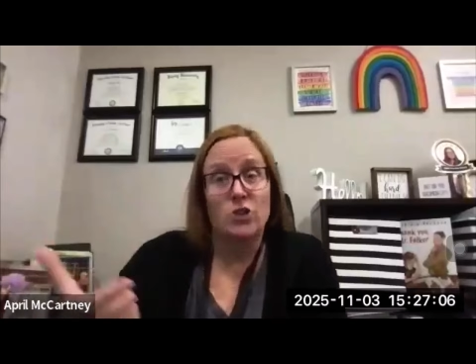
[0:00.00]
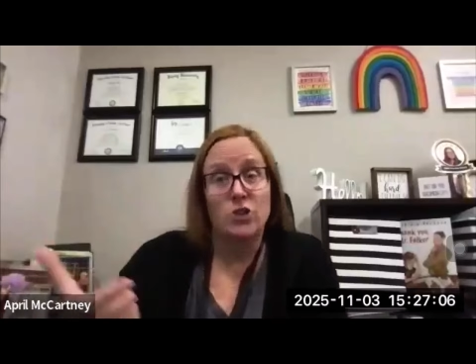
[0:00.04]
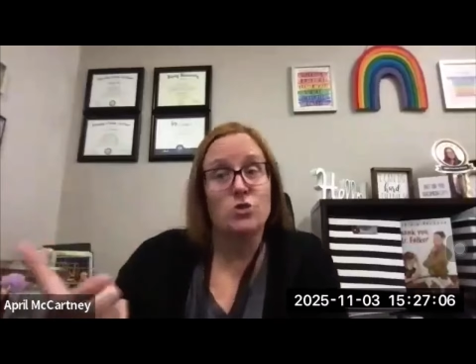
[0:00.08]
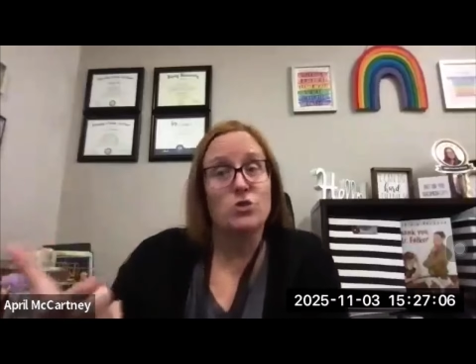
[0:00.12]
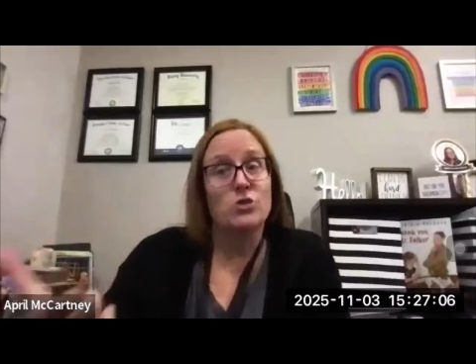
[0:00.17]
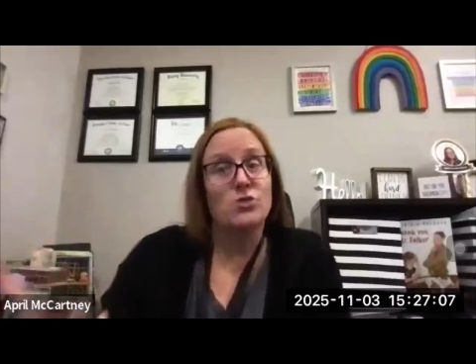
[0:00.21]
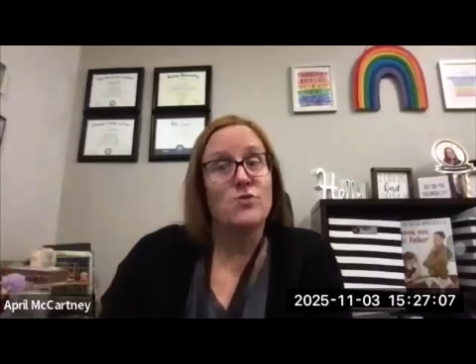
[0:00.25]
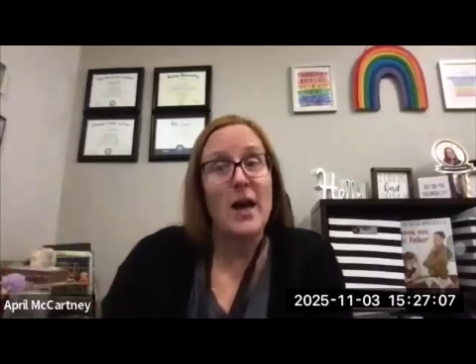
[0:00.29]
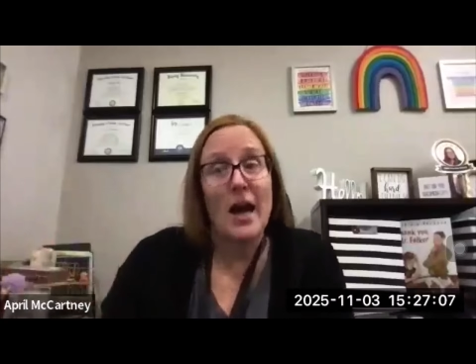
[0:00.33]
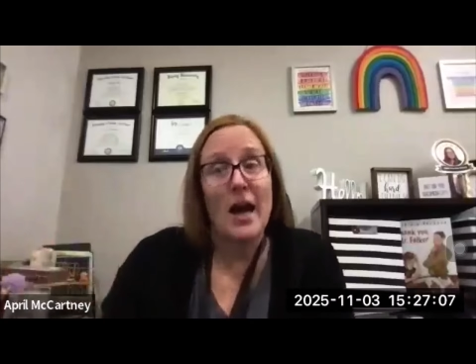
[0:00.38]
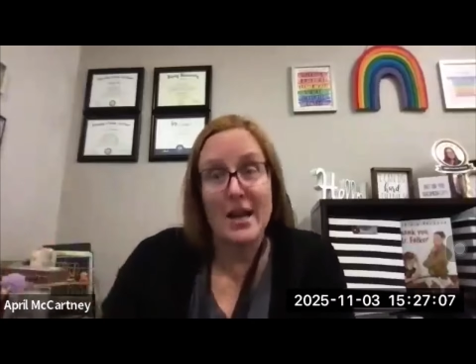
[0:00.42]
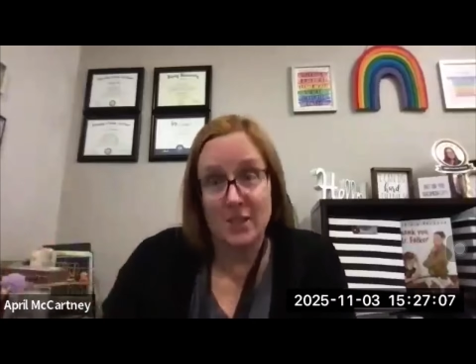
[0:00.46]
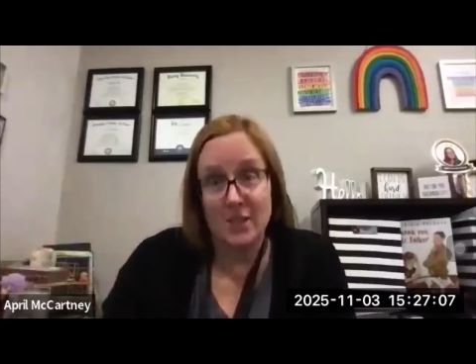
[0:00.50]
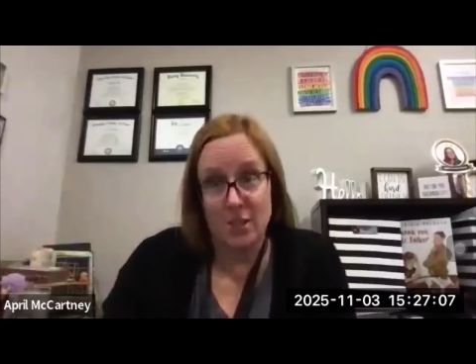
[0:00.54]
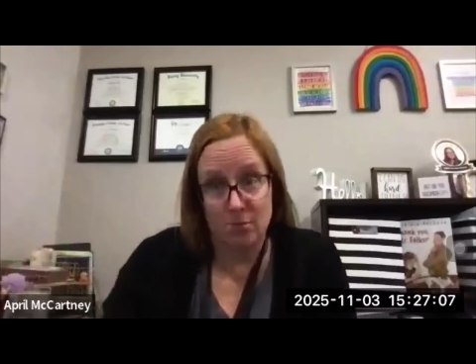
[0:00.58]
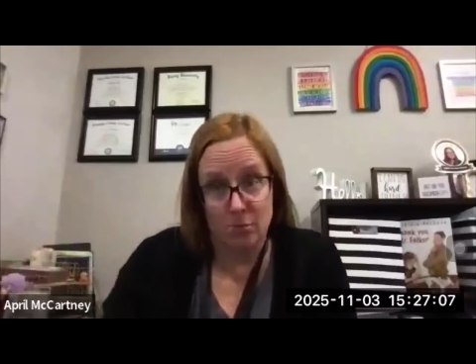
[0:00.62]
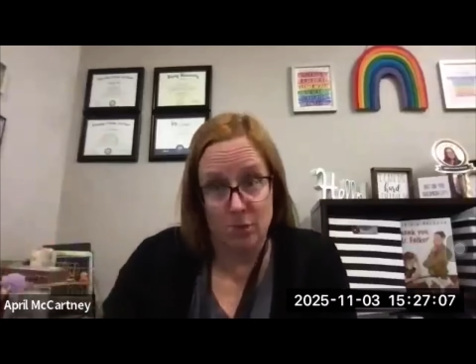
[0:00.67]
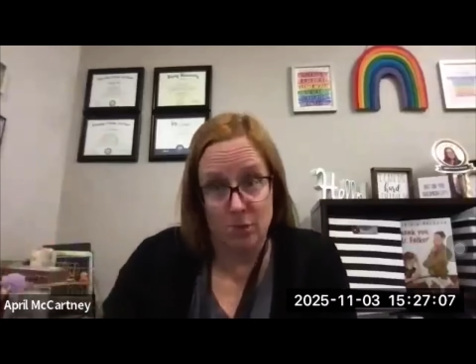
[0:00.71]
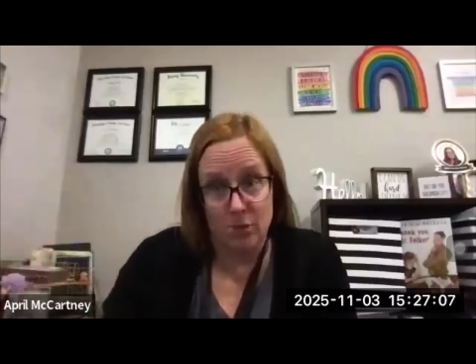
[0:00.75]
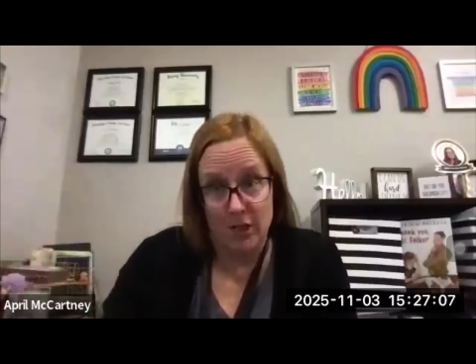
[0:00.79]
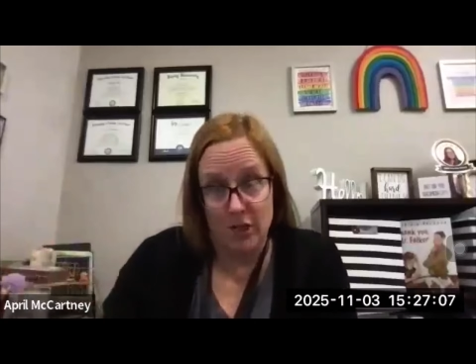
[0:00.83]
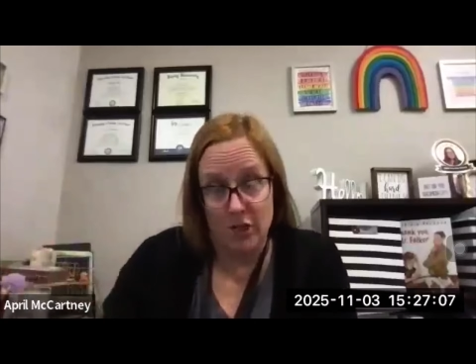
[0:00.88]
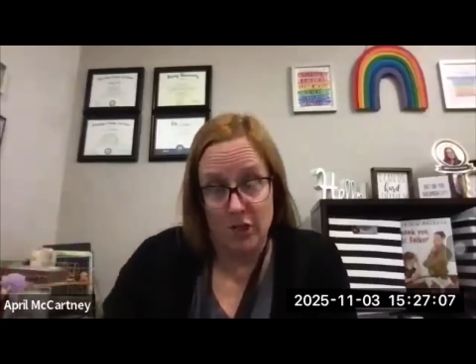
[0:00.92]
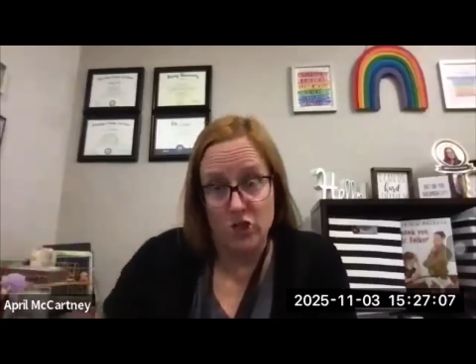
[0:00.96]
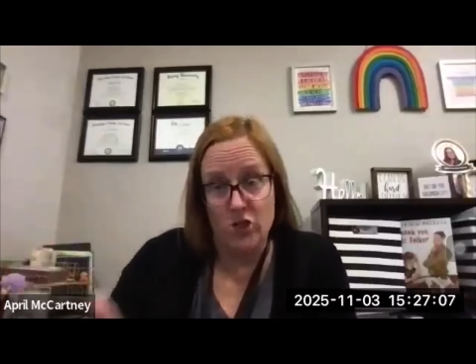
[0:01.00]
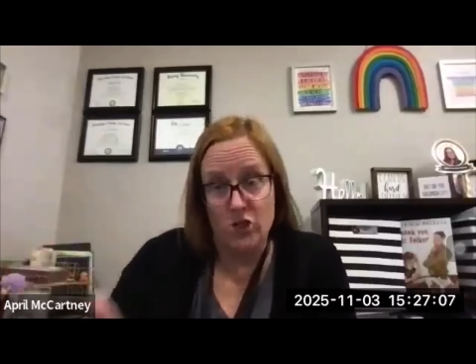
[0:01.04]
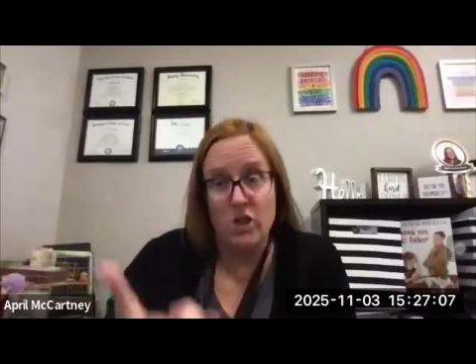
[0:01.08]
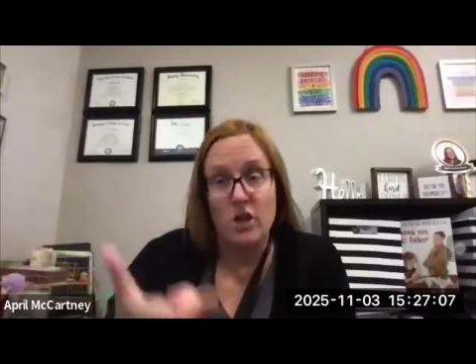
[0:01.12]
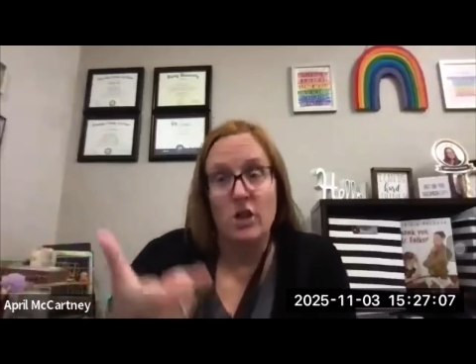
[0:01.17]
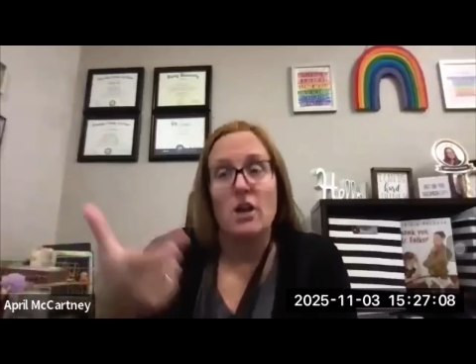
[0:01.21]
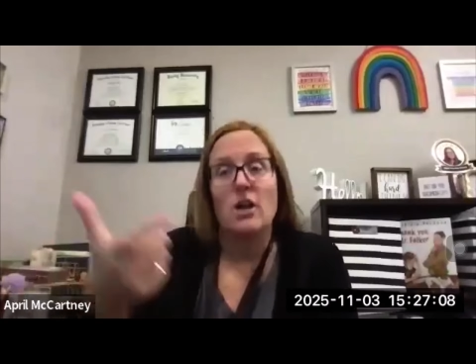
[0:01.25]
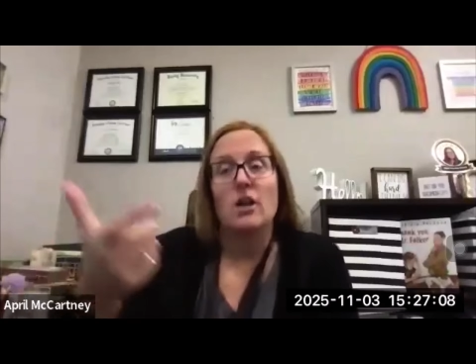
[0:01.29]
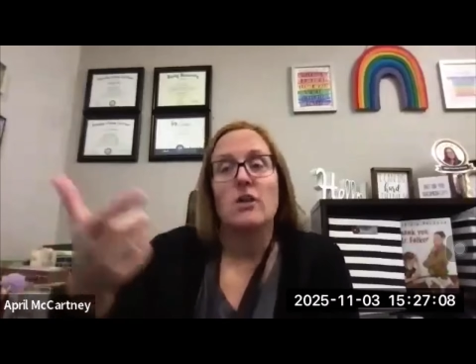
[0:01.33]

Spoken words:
use FastBridge,